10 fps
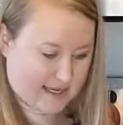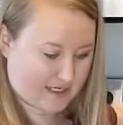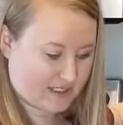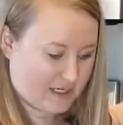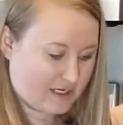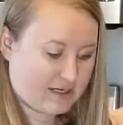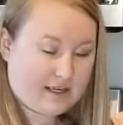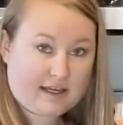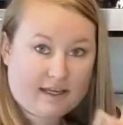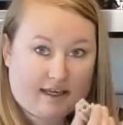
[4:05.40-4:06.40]
is attached
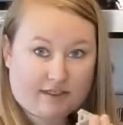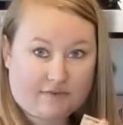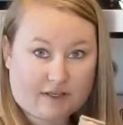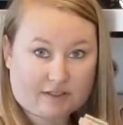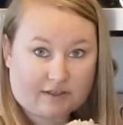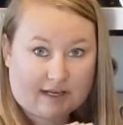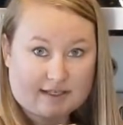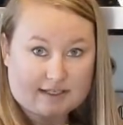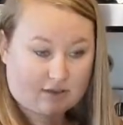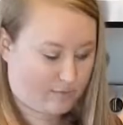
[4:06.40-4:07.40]
here, and you've also
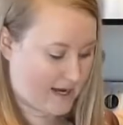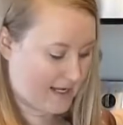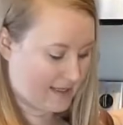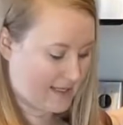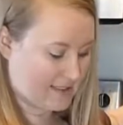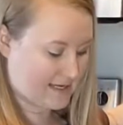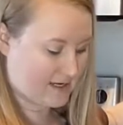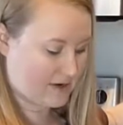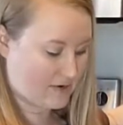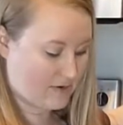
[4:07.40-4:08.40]
got these little bracket things
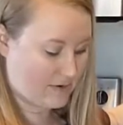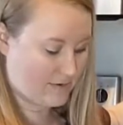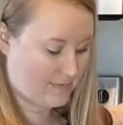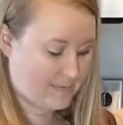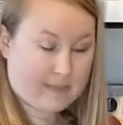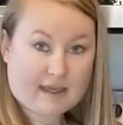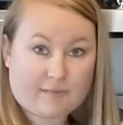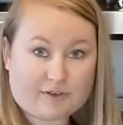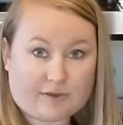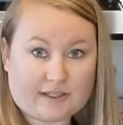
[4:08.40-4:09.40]
that go
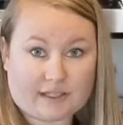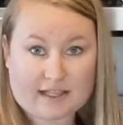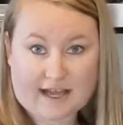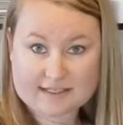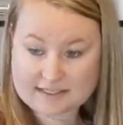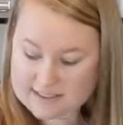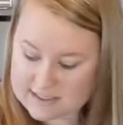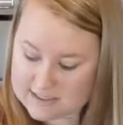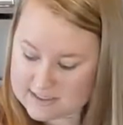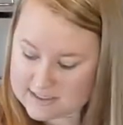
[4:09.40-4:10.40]
in between the glass
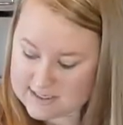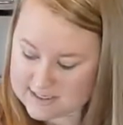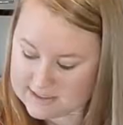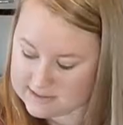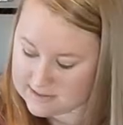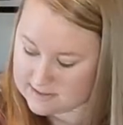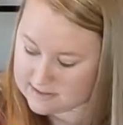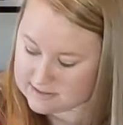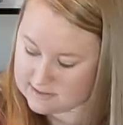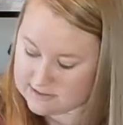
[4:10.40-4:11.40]
and
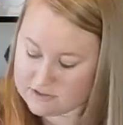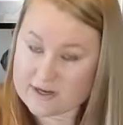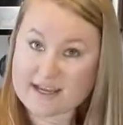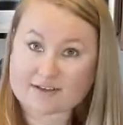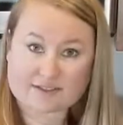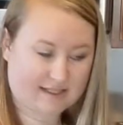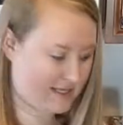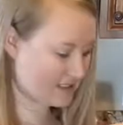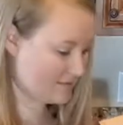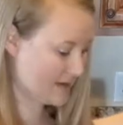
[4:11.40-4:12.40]
the door handles,
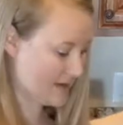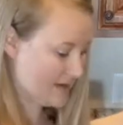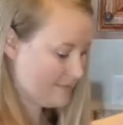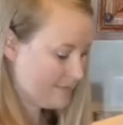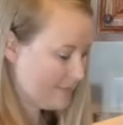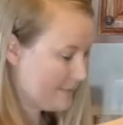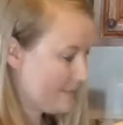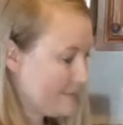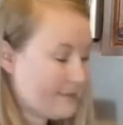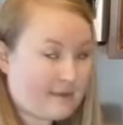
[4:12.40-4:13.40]
and that's why
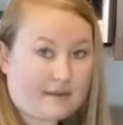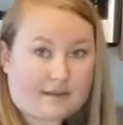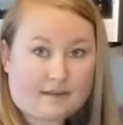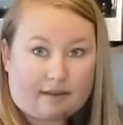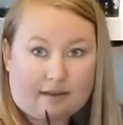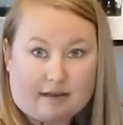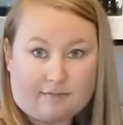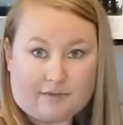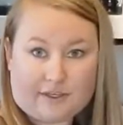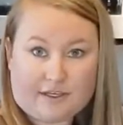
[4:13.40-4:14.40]

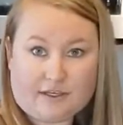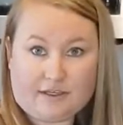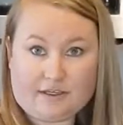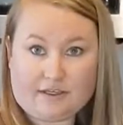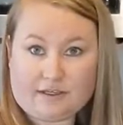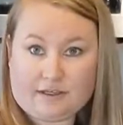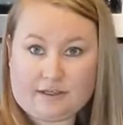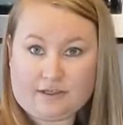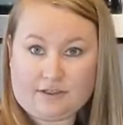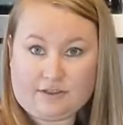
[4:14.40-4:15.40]
the
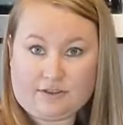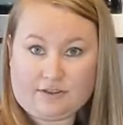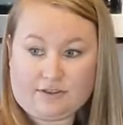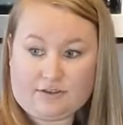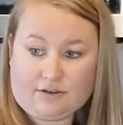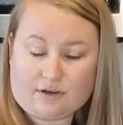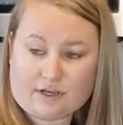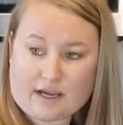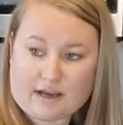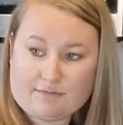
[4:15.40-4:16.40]

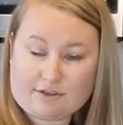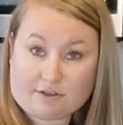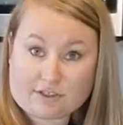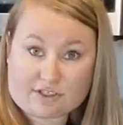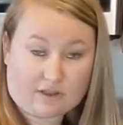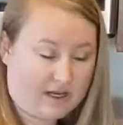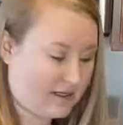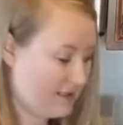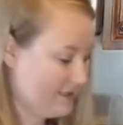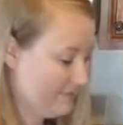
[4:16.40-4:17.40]
doorknob screws are so long.